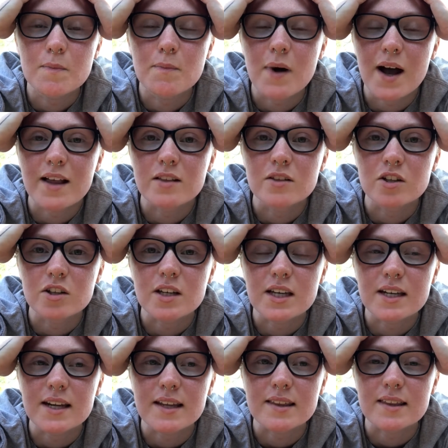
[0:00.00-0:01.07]
by
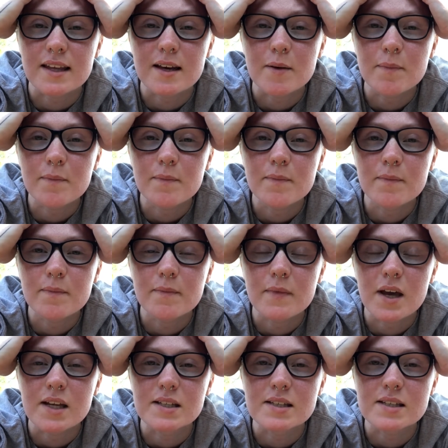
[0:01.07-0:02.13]
looking at them
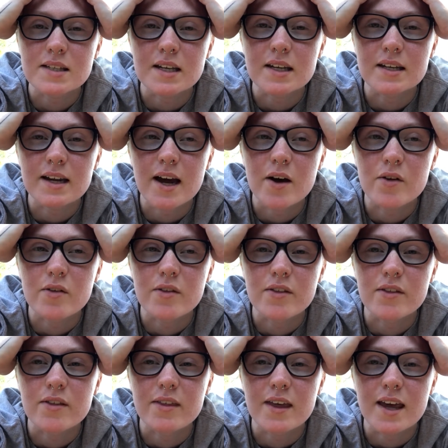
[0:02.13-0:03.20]
and seeing how
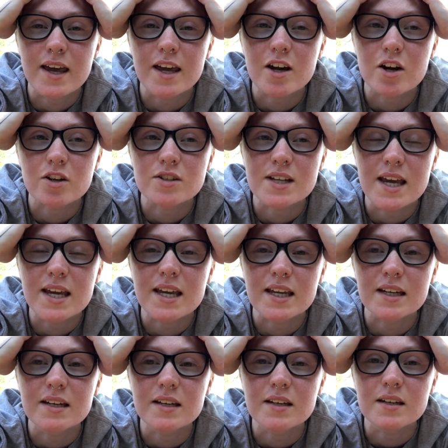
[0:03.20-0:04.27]
they are
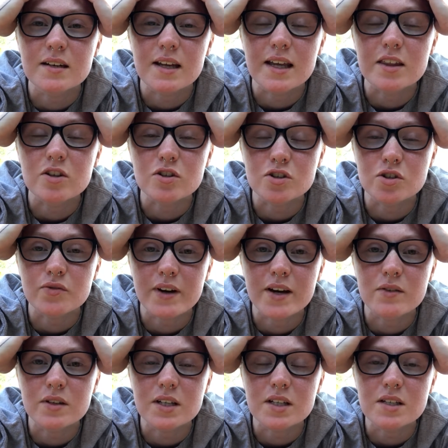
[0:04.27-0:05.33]
taking in their
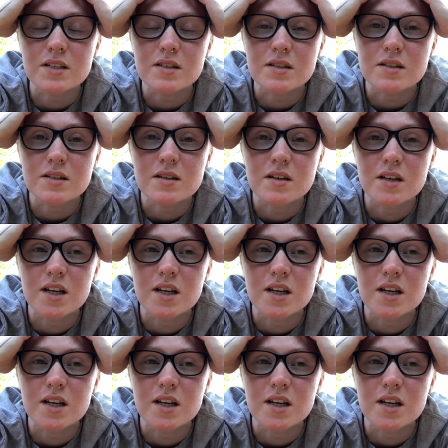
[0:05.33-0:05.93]
surroundings,